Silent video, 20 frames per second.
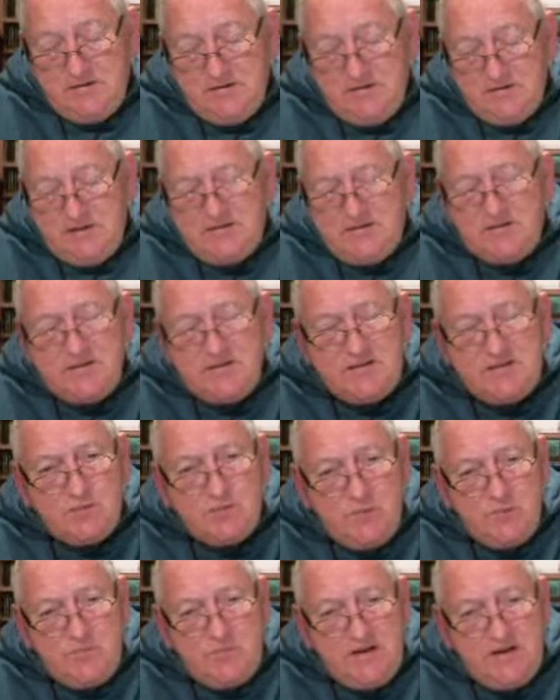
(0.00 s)
that this
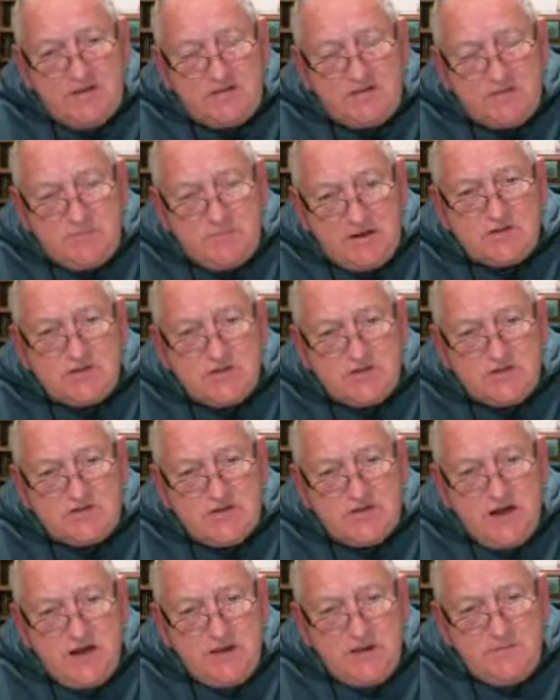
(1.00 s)
will be a special
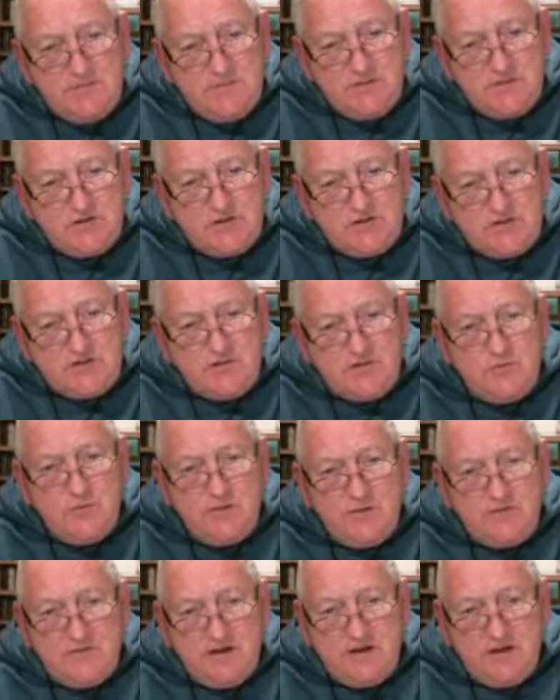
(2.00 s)
time for the two
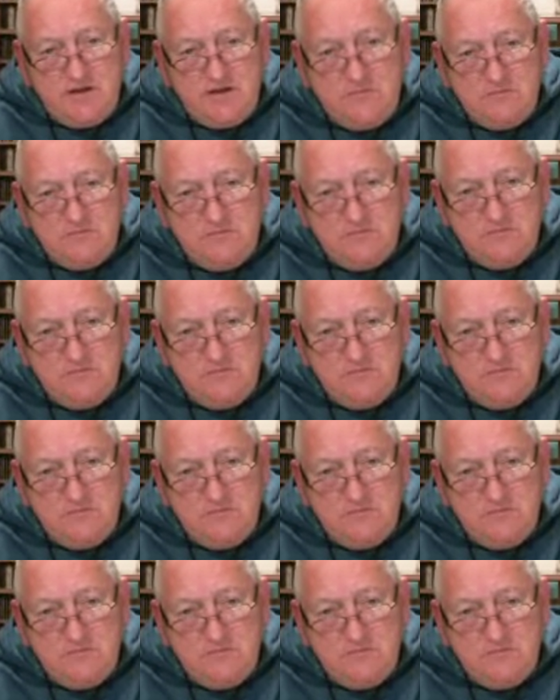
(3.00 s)
of them.